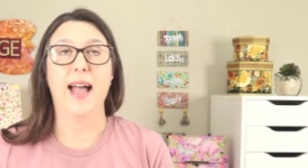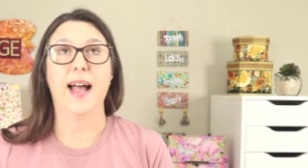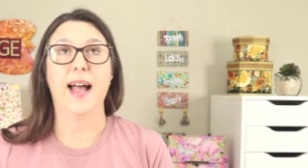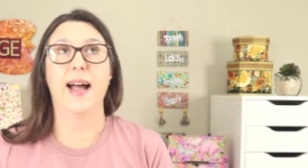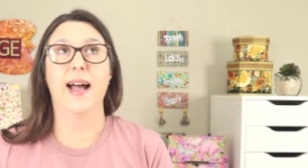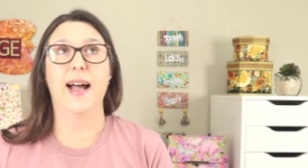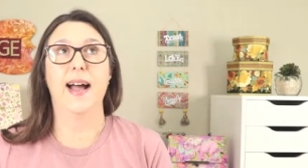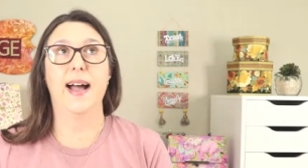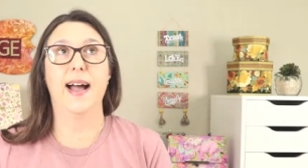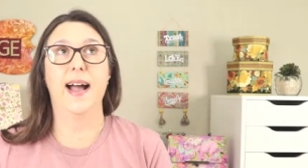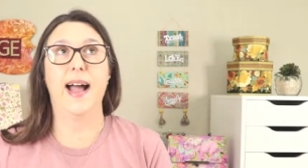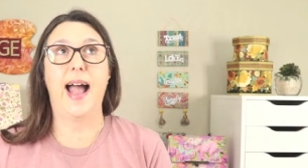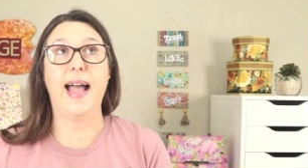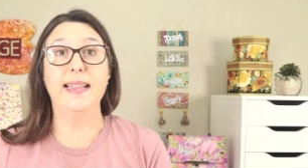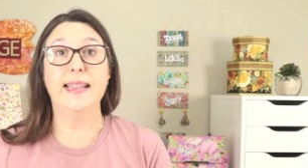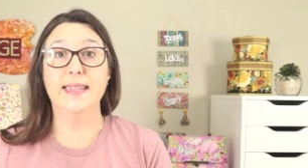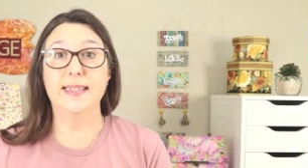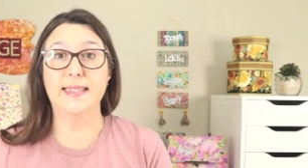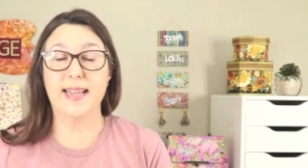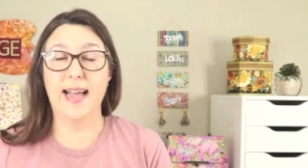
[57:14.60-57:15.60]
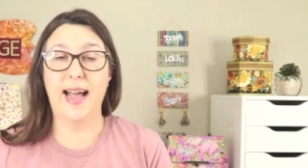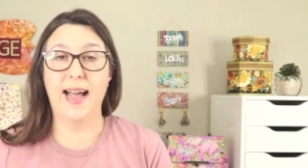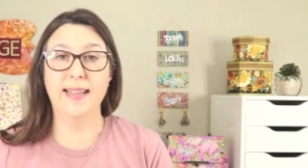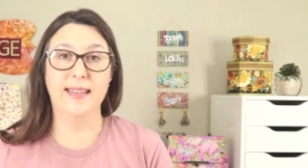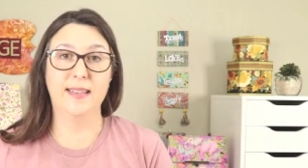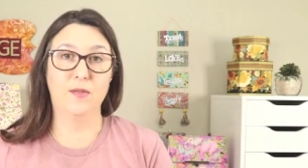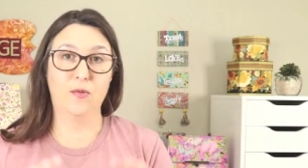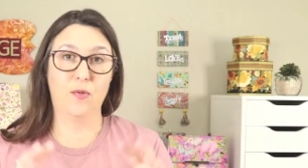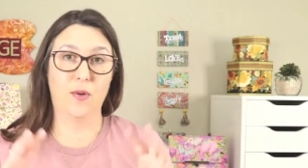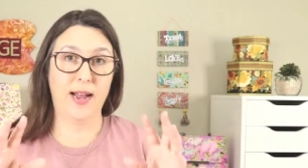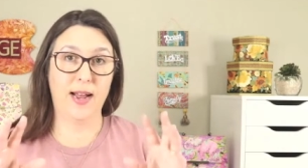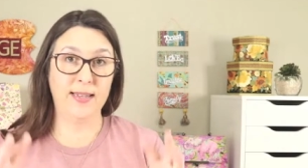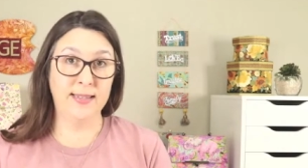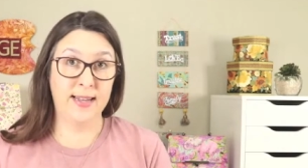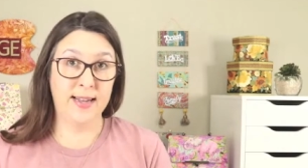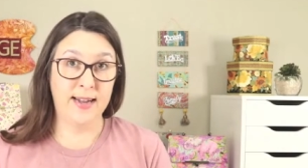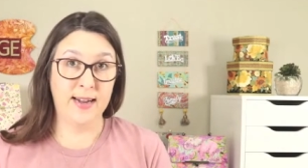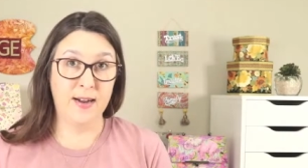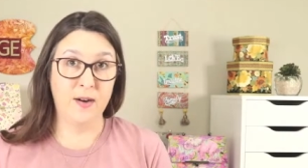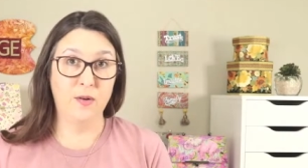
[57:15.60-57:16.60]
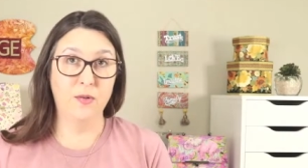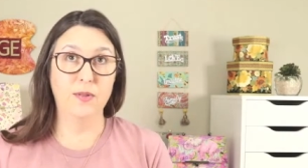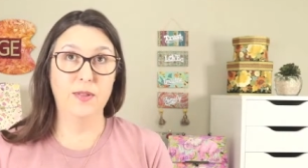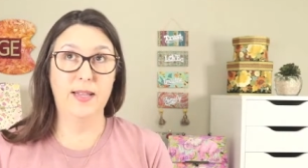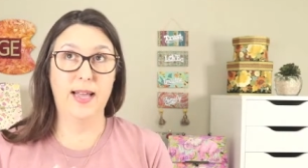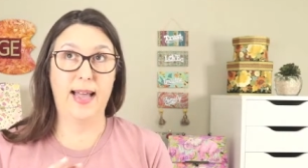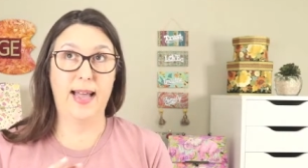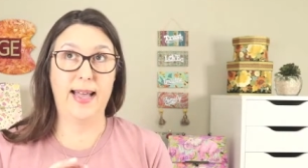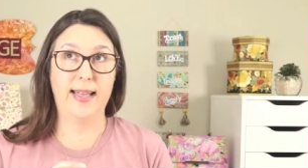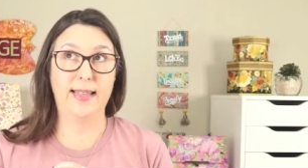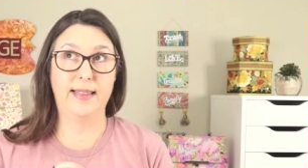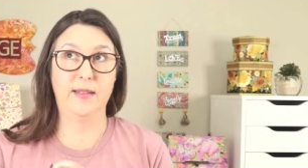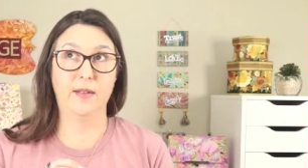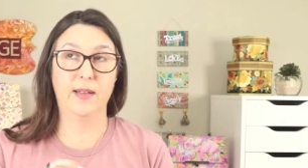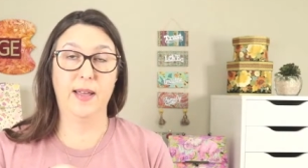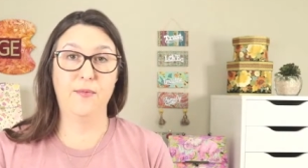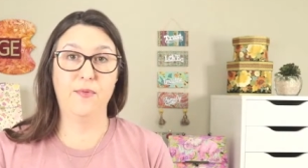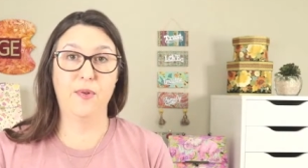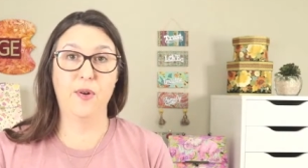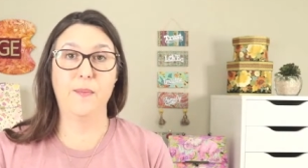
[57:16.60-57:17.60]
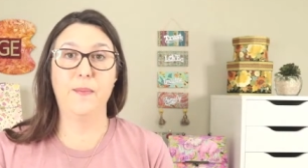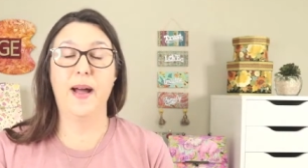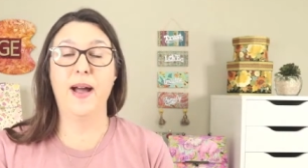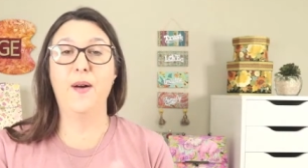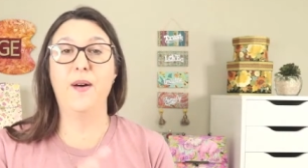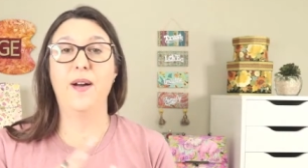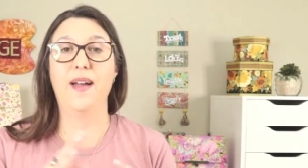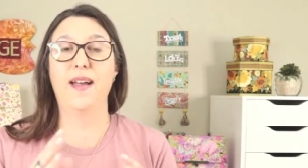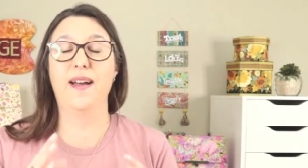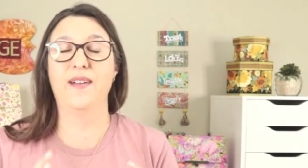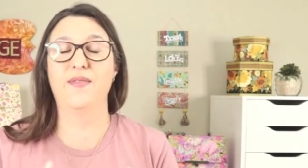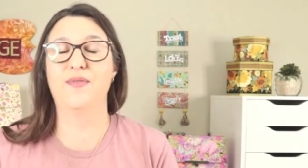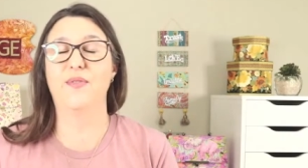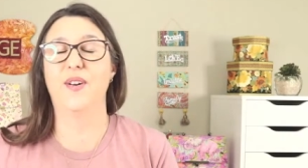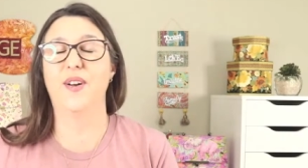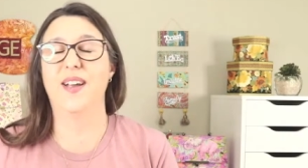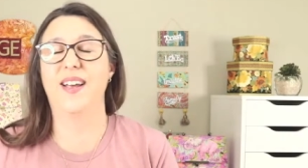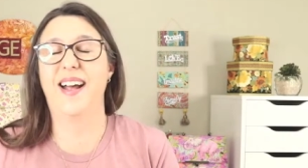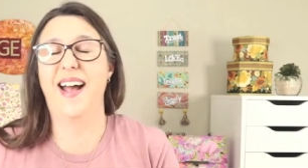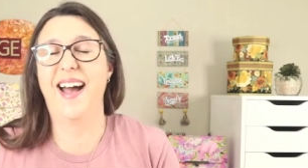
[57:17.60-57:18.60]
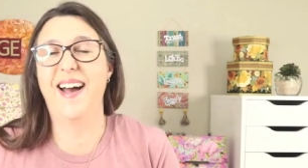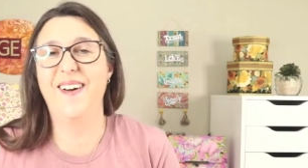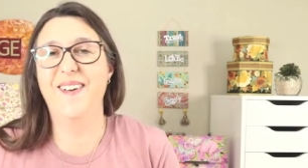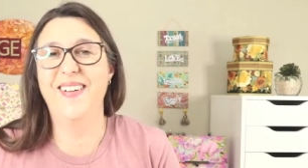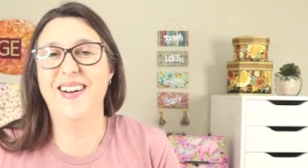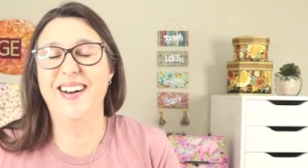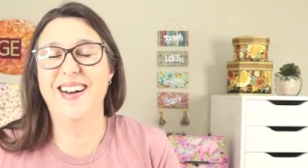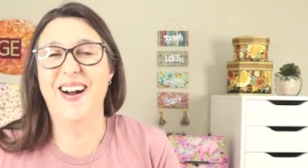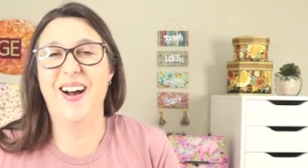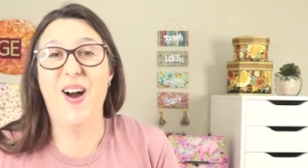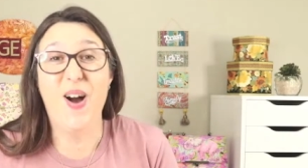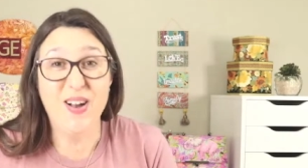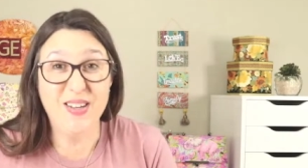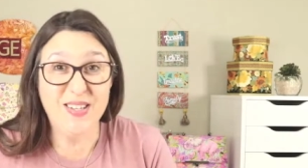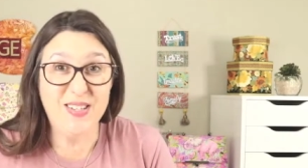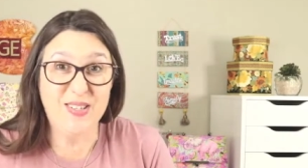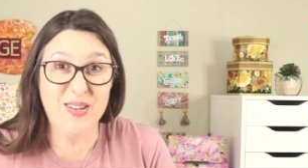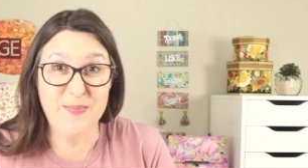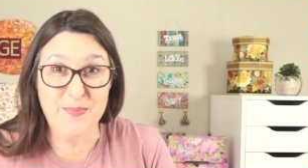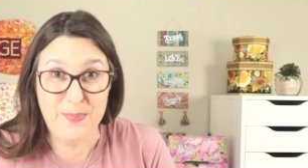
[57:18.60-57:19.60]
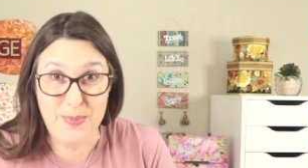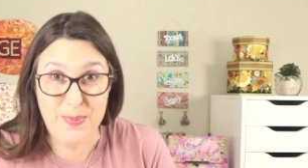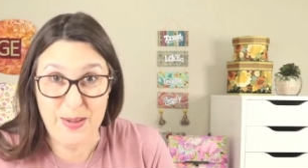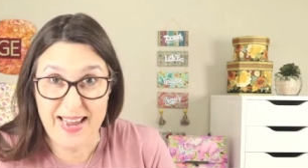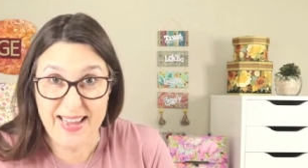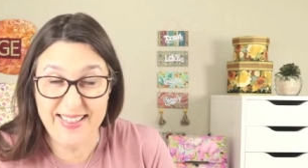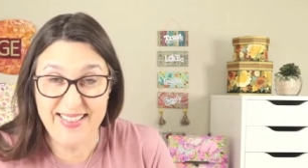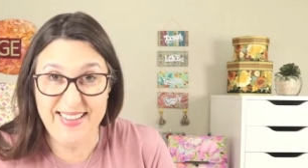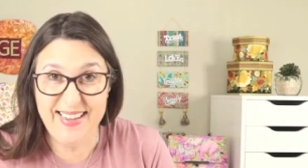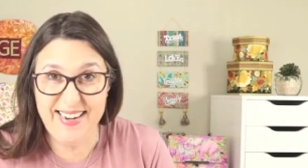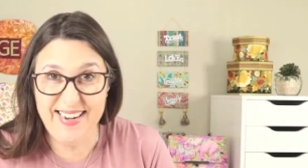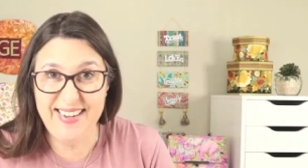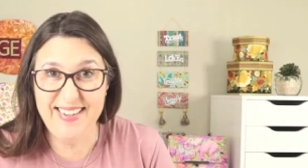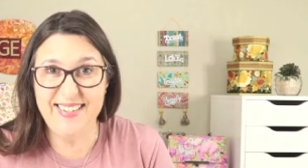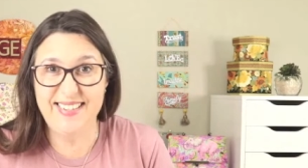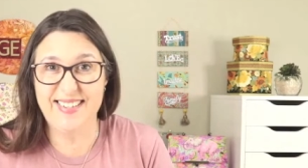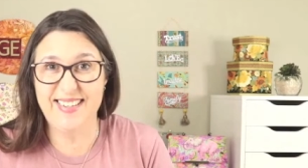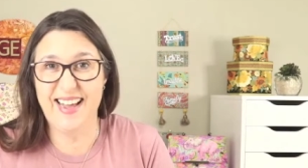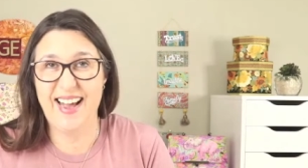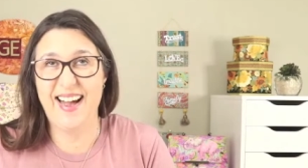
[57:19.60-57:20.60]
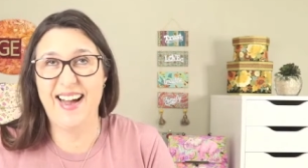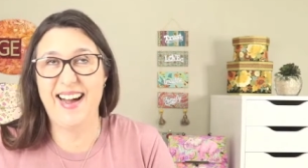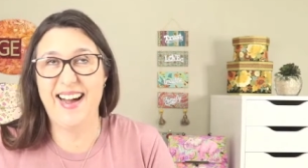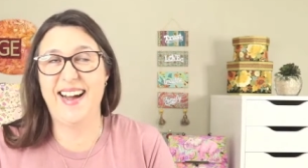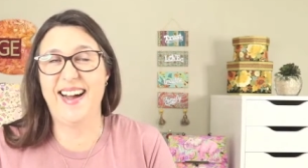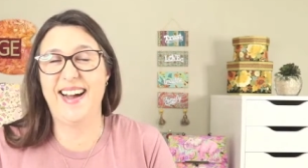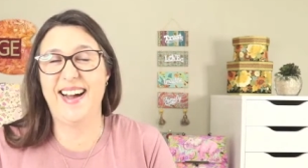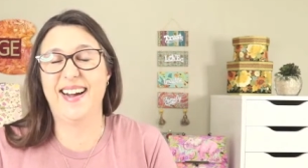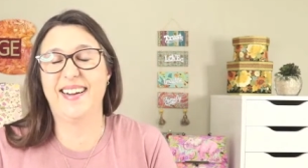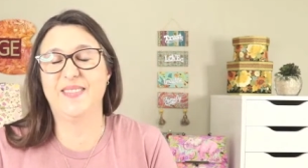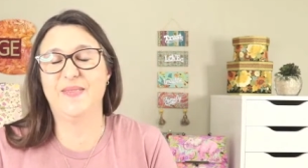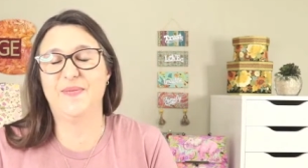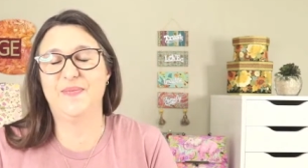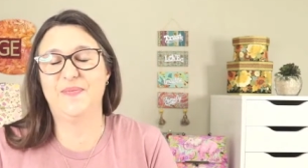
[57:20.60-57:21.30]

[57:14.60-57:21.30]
uh, I decided right now that for my for our awesome plan that is uh,